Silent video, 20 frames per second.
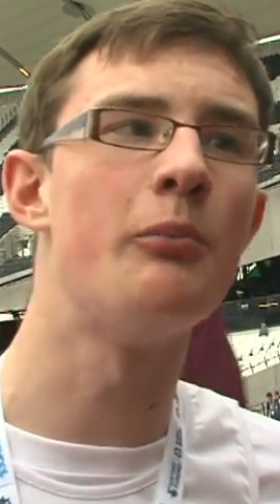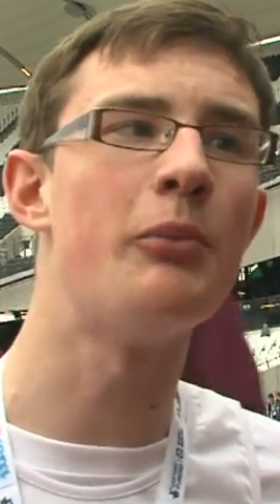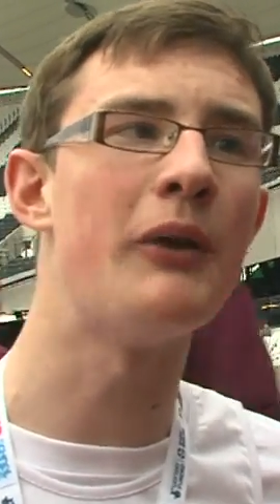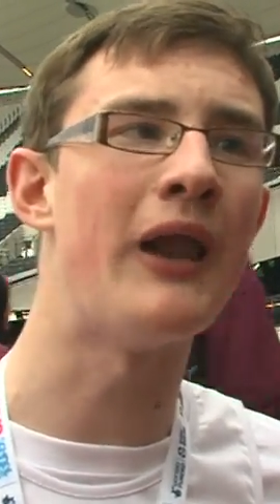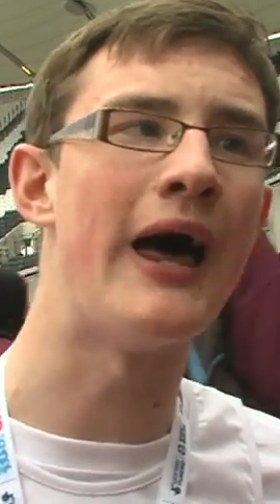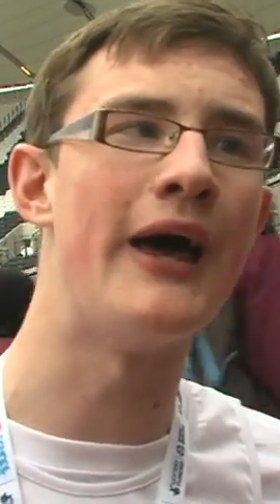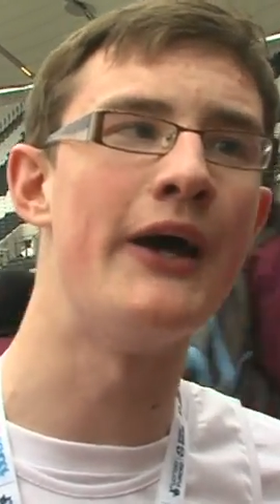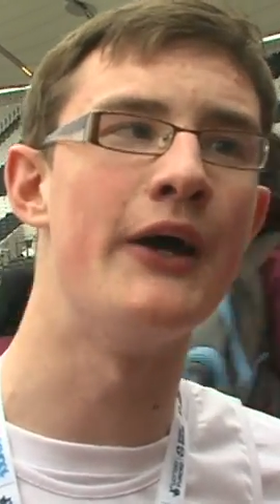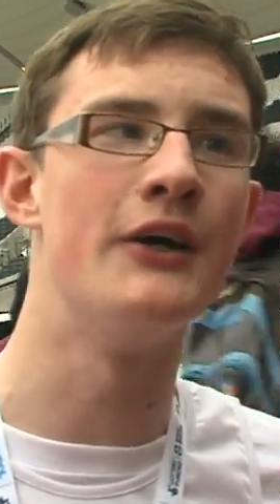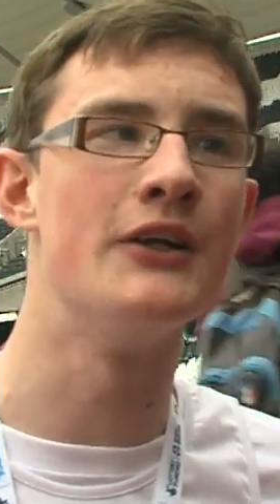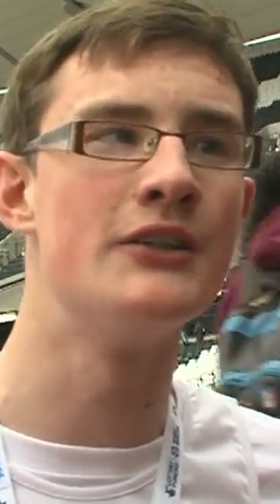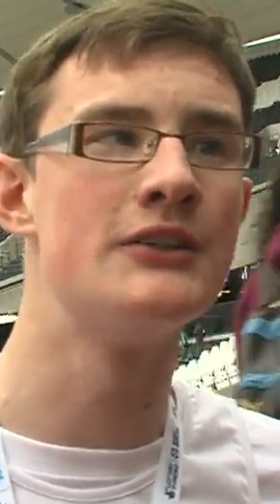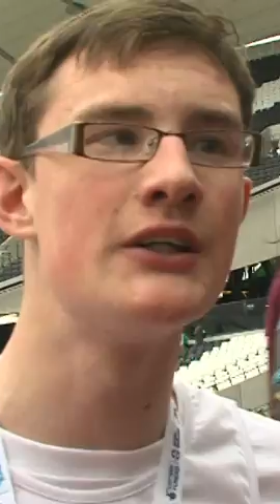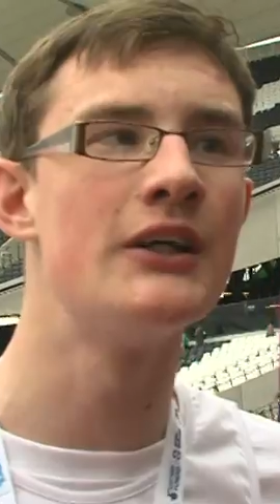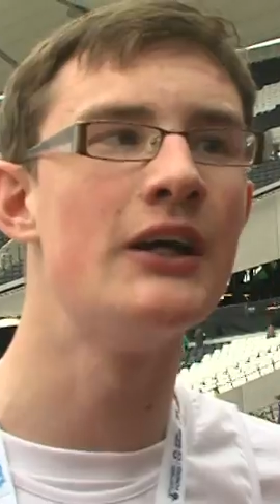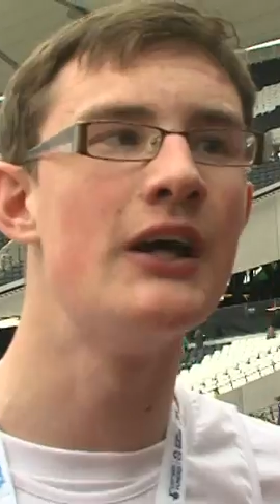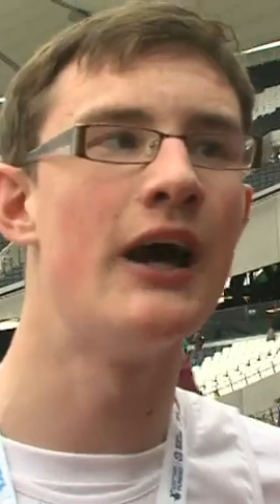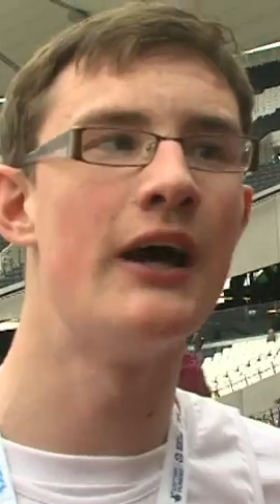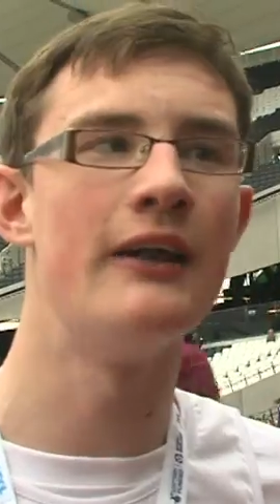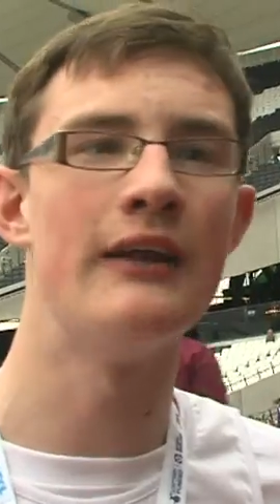players
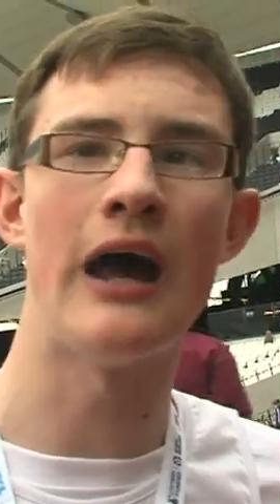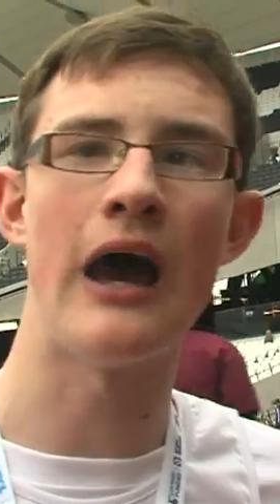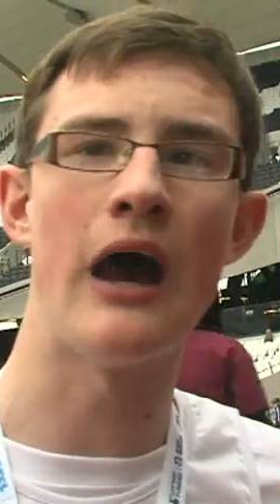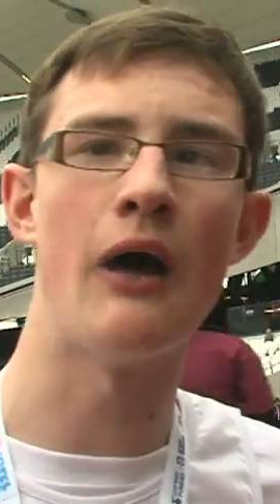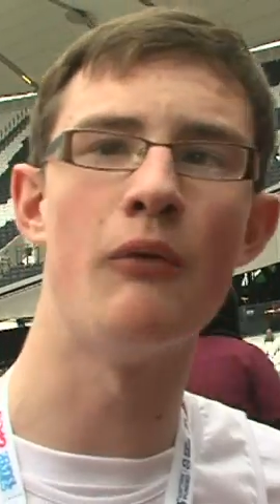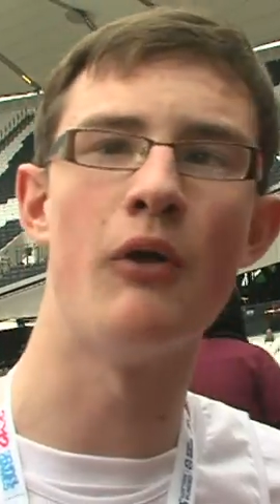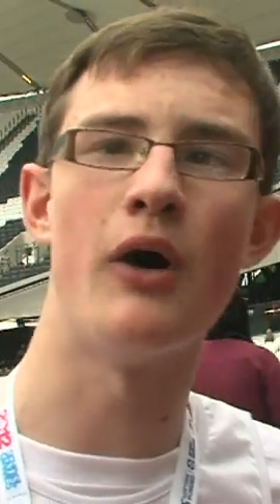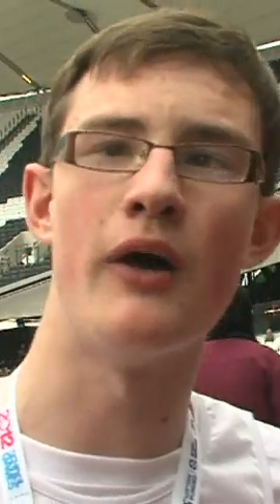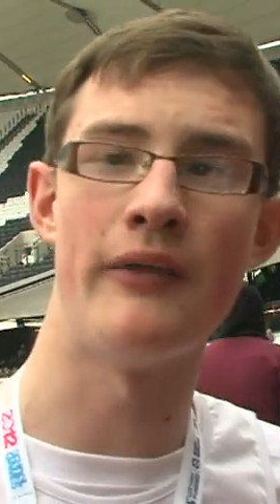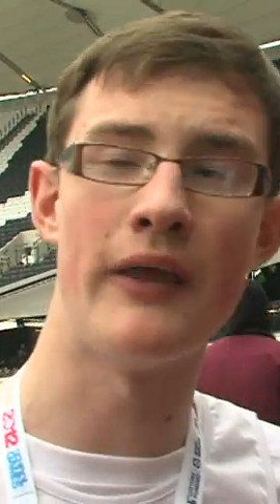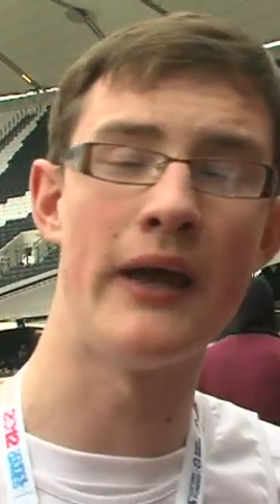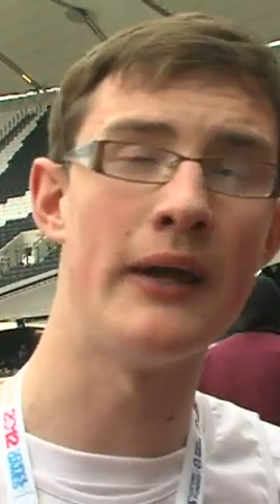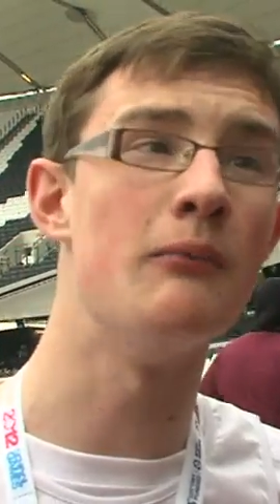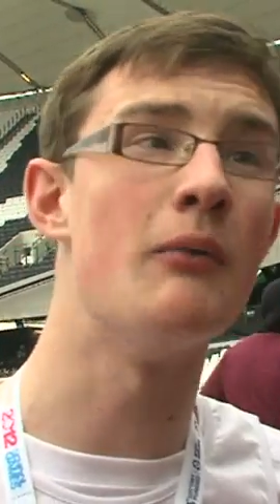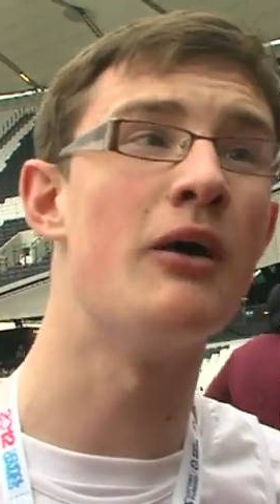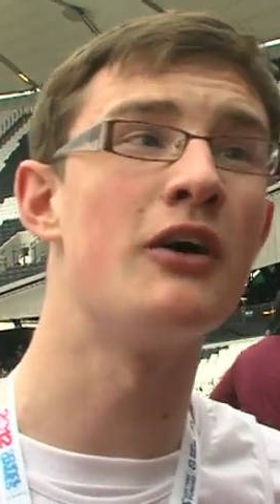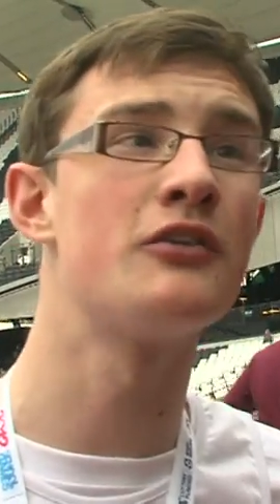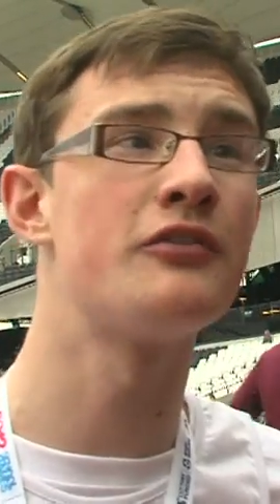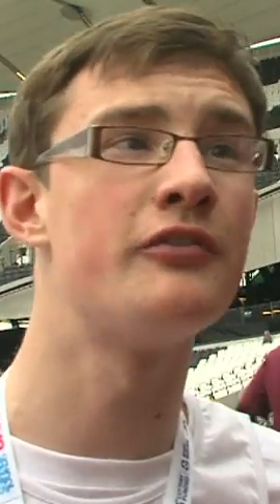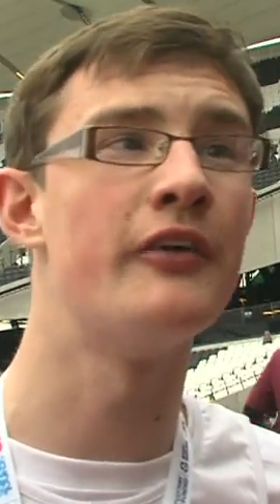and how like they
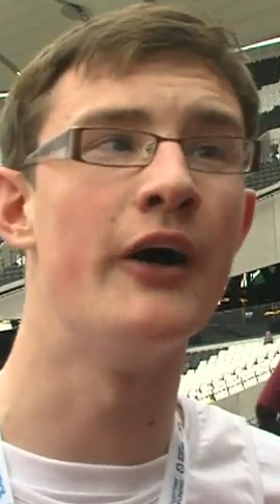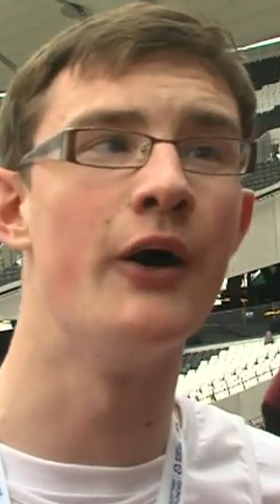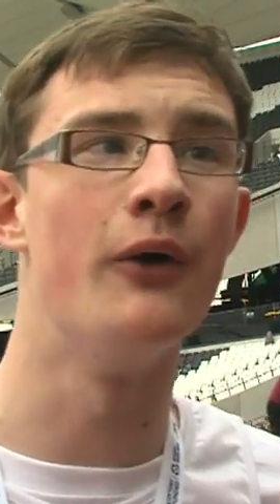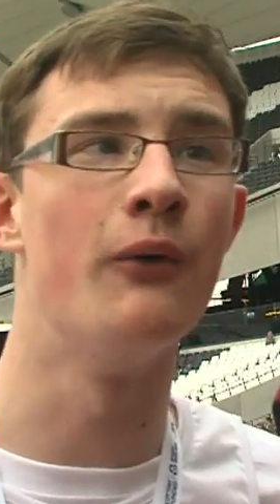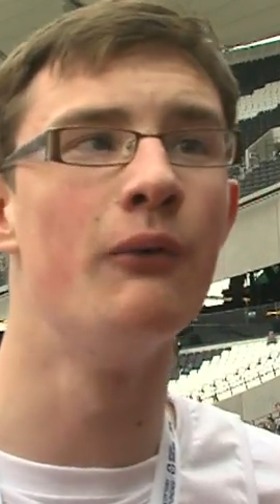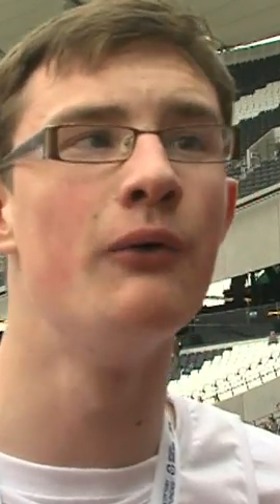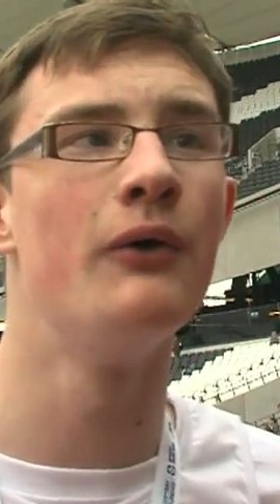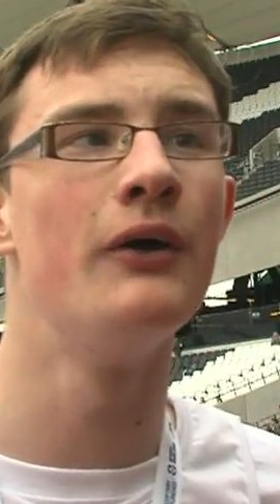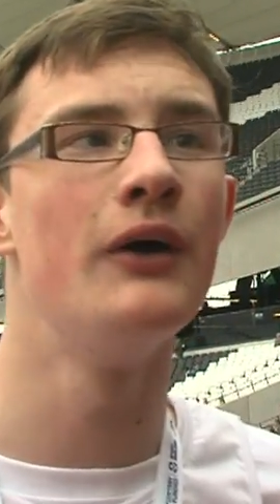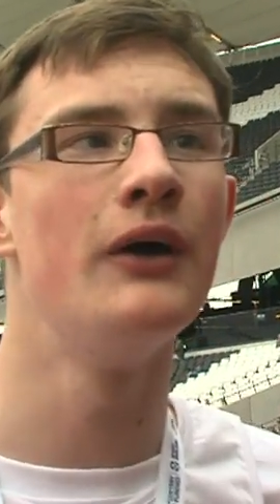must feel